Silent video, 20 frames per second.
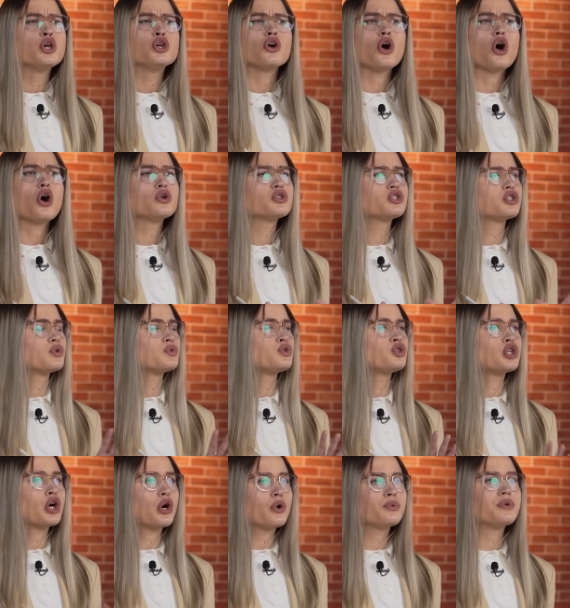You also
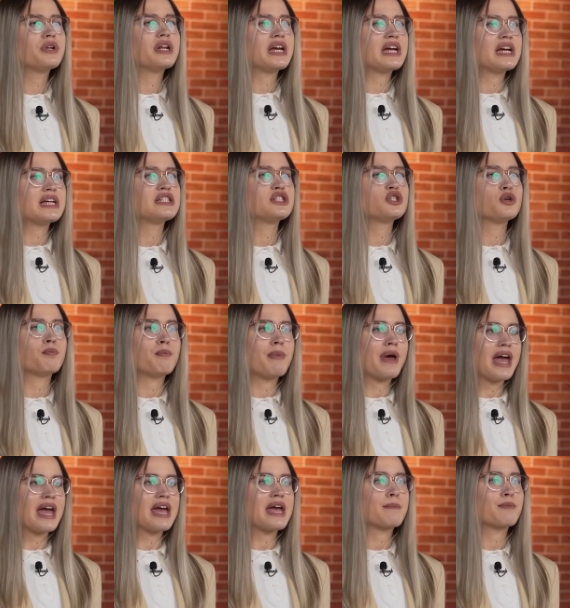don't need to
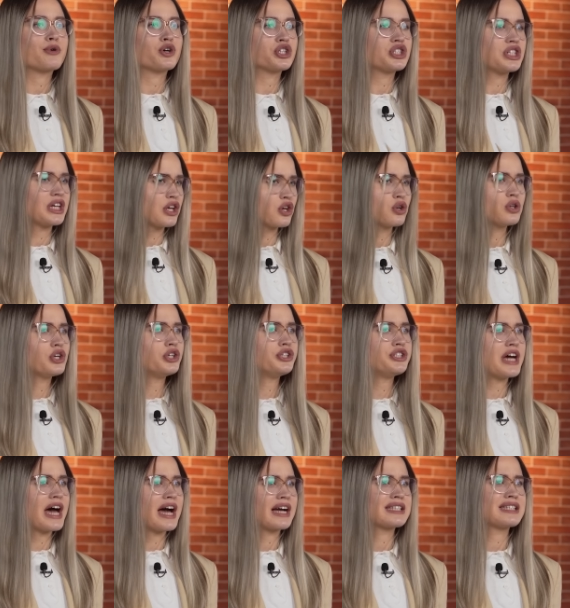pay particular
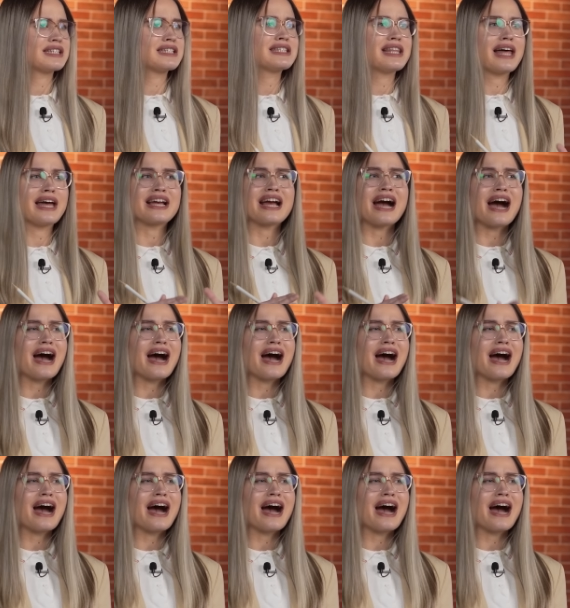taxes like